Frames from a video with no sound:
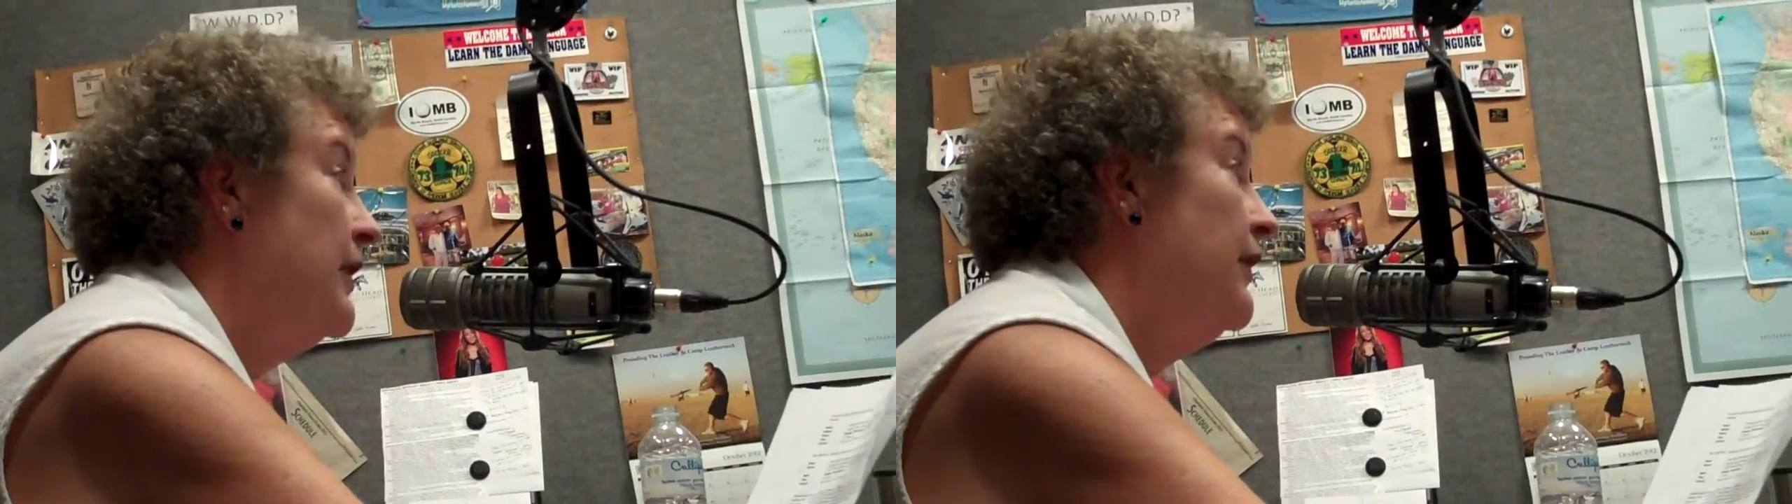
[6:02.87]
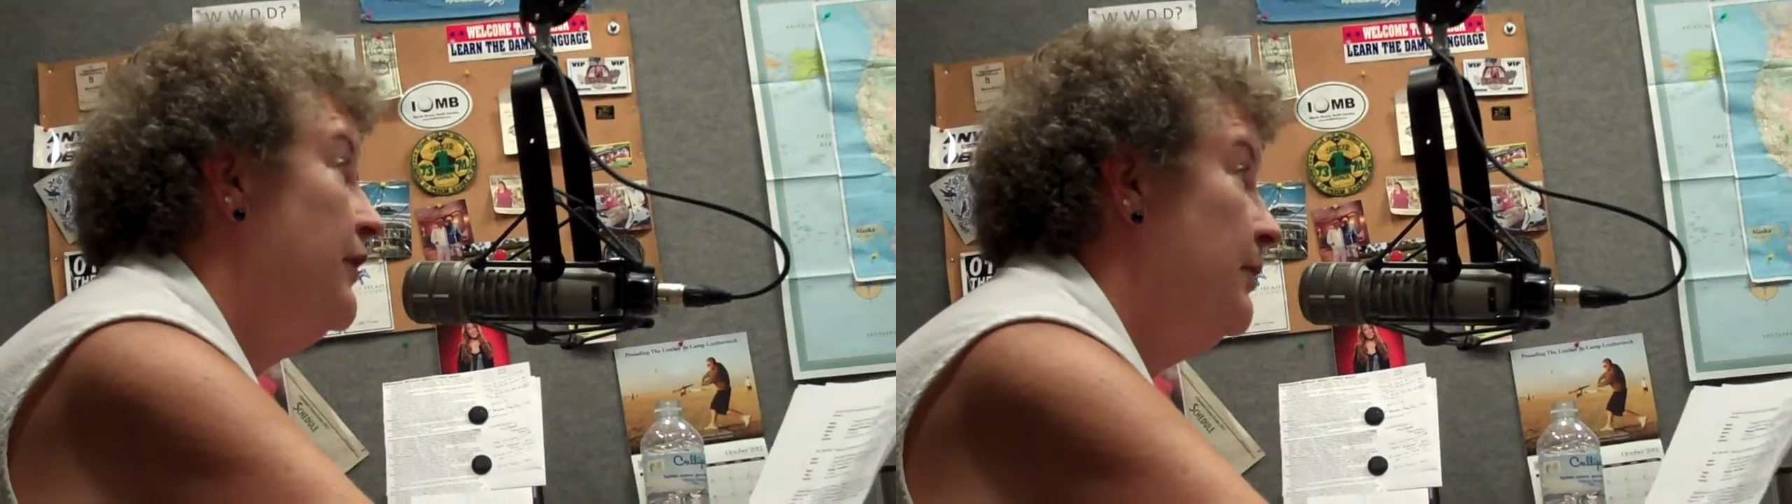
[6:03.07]

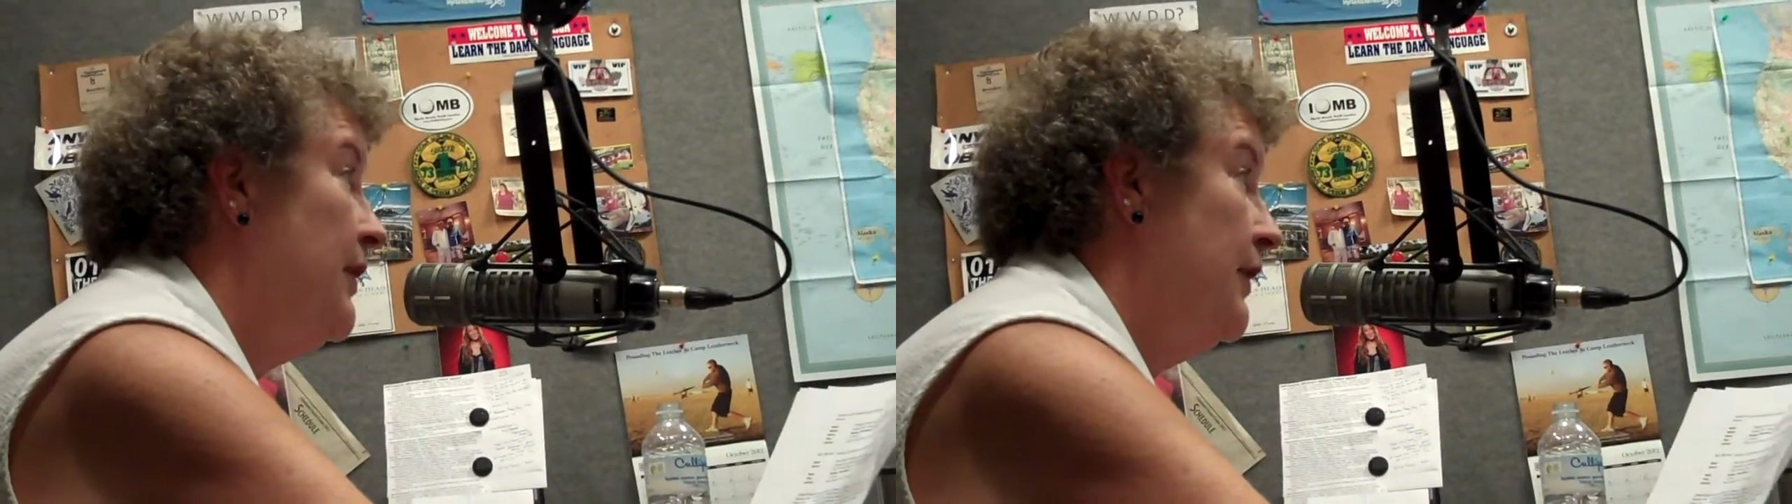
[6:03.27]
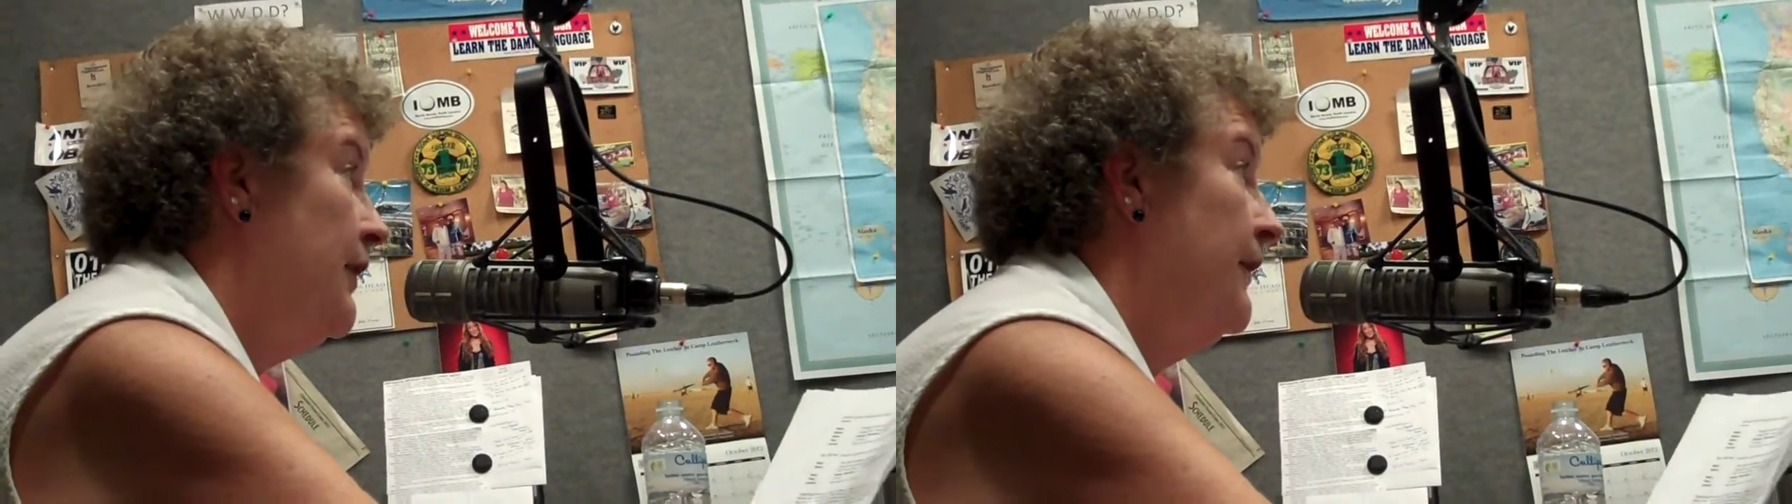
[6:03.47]
Rooney is
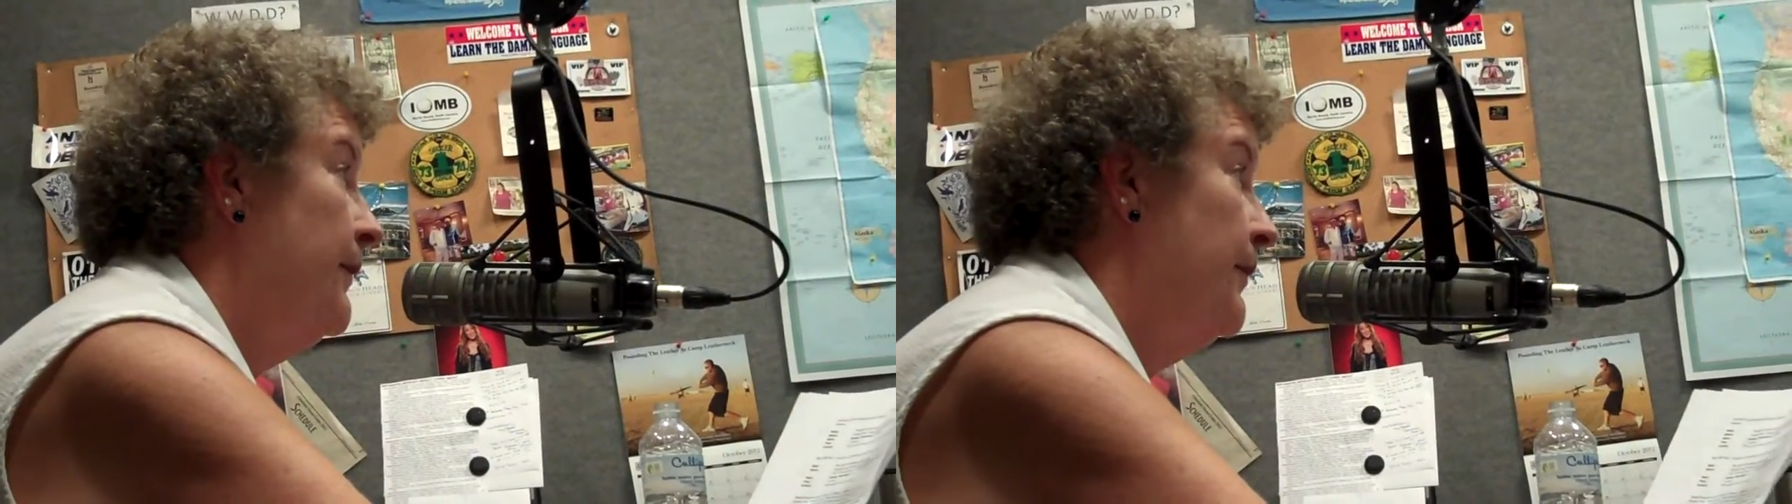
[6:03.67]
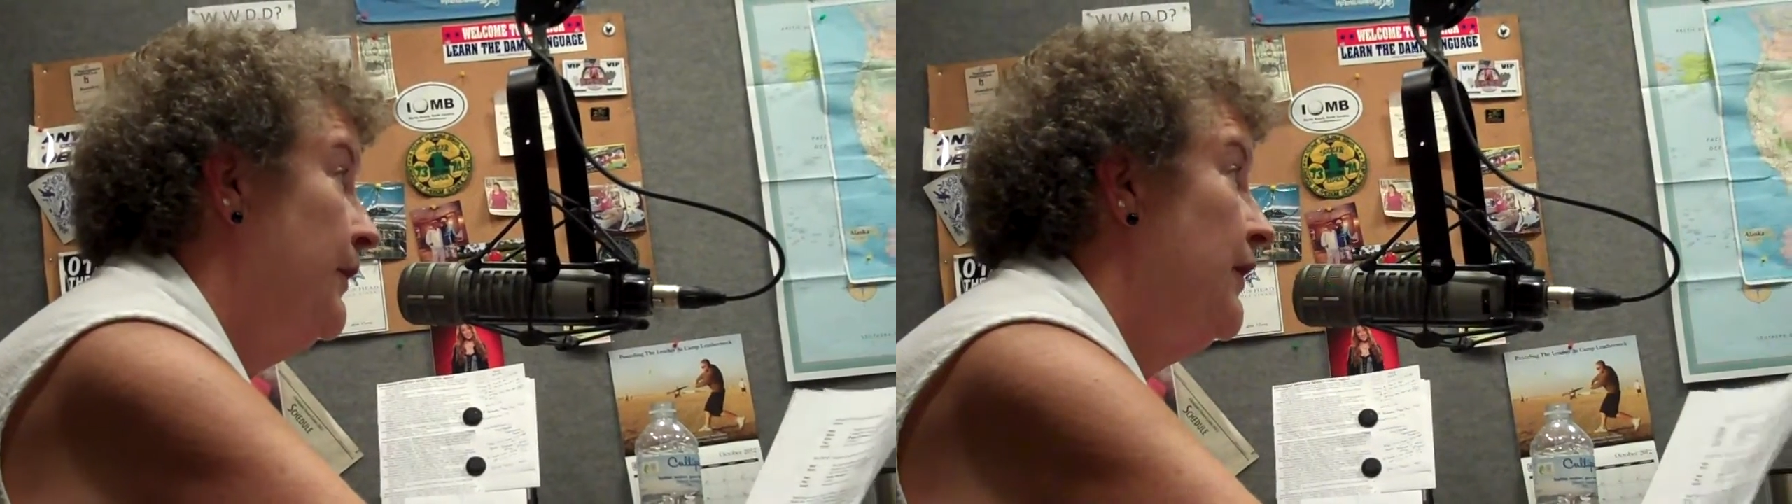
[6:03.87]
speaking.
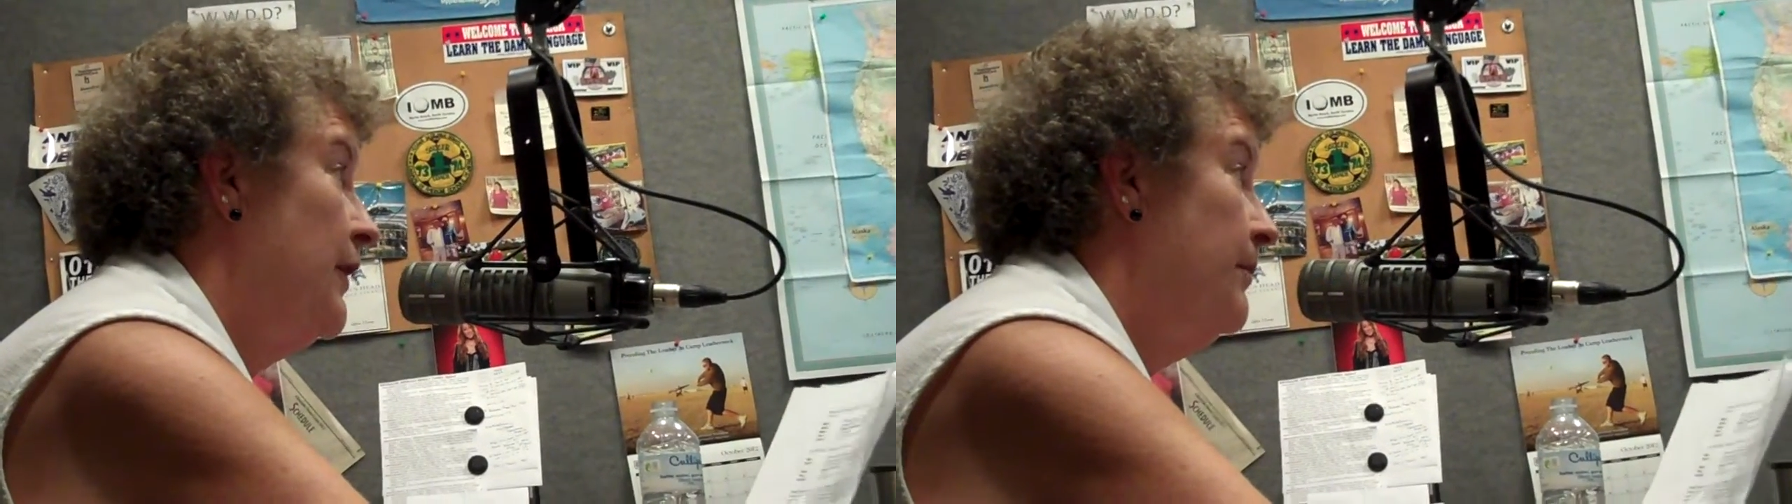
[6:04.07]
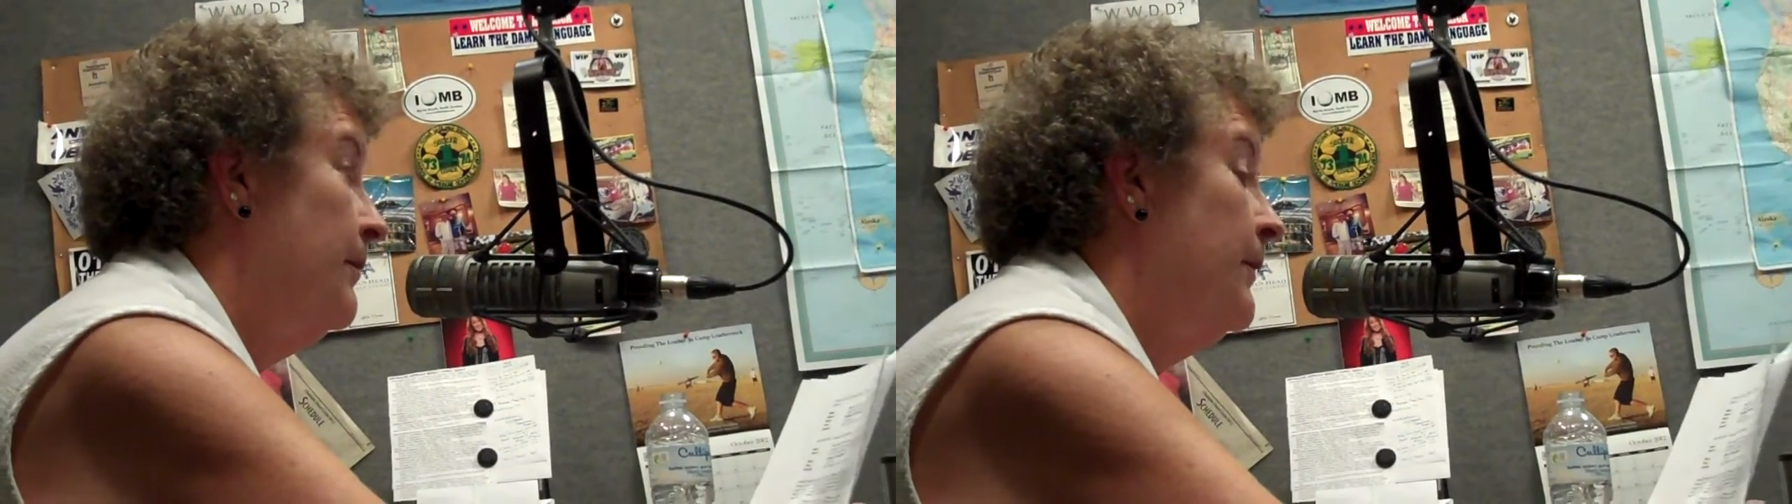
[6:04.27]
Oh,
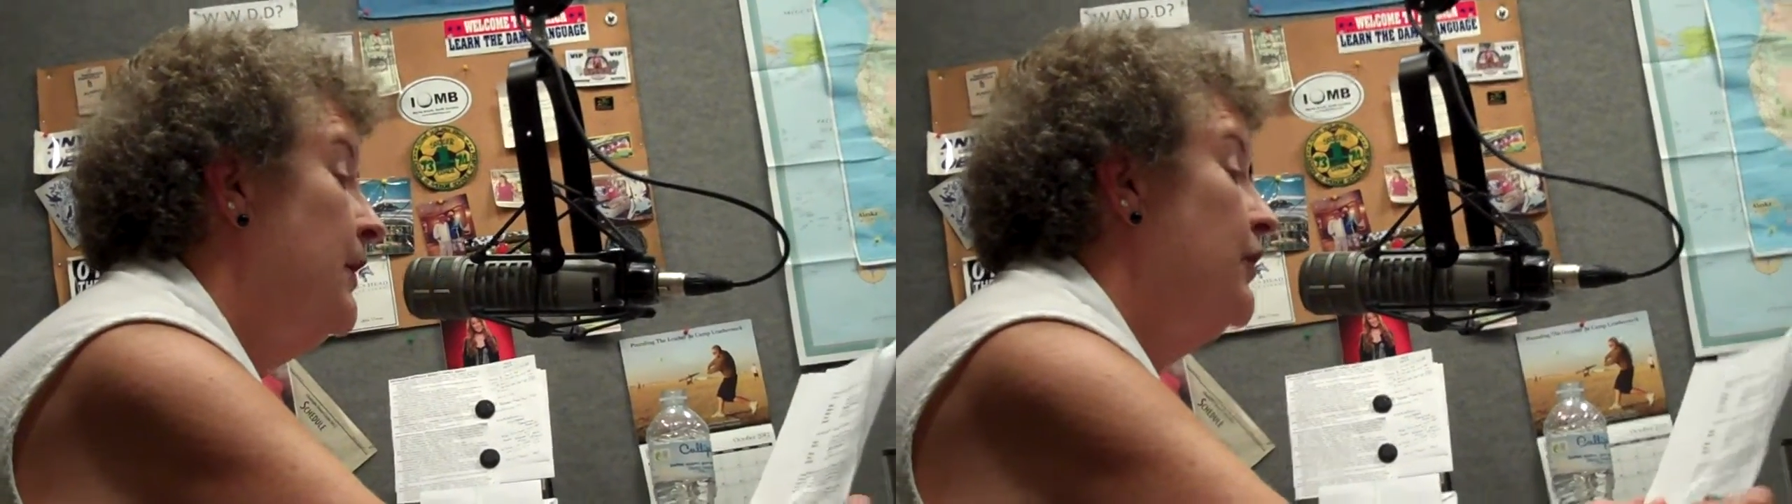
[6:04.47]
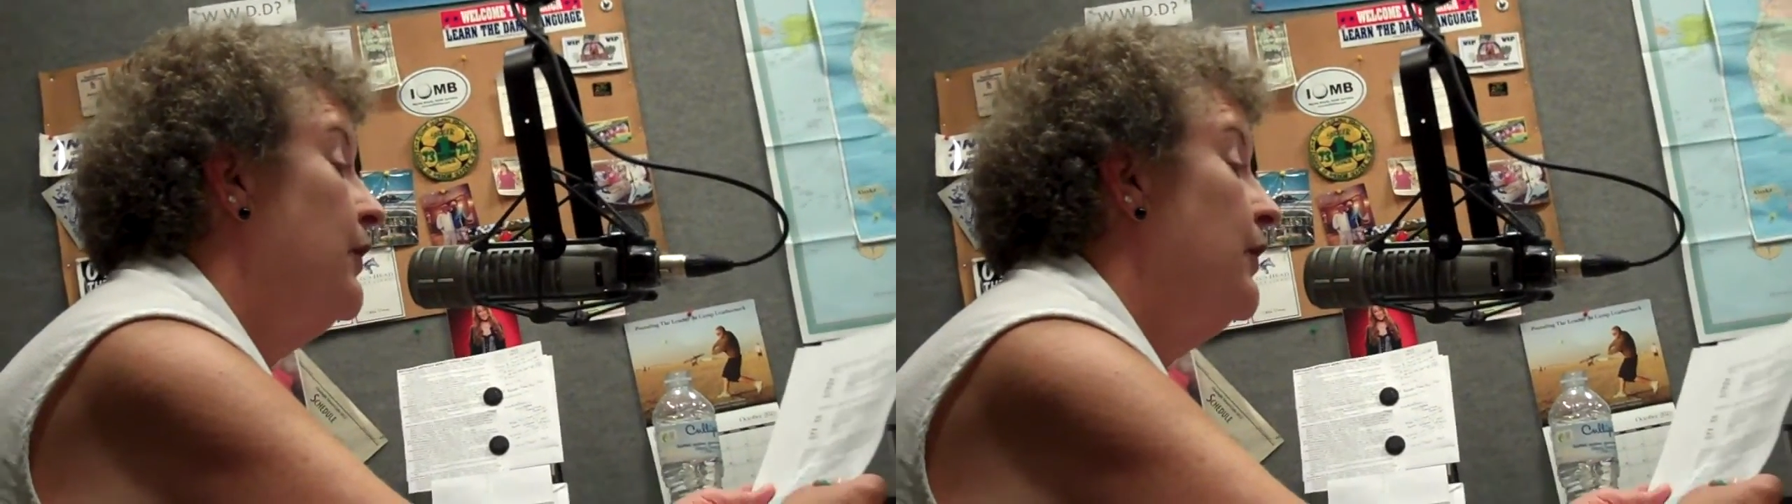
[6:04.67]
excellent.